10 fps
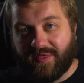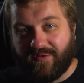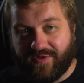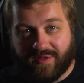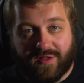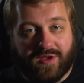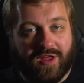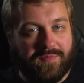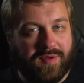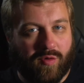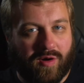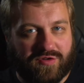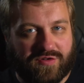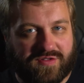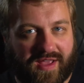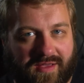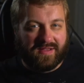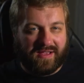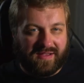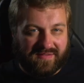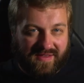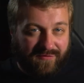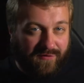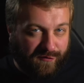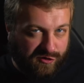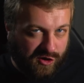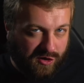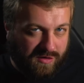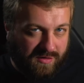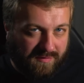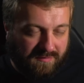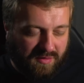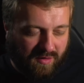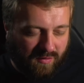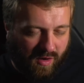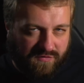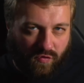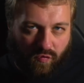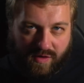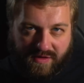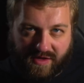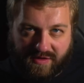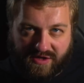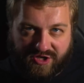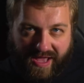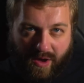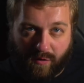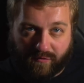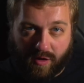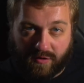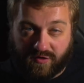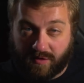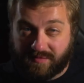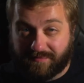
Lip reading: The villain could have been more interesting. He's different for sure, but also really cliche overall in terms of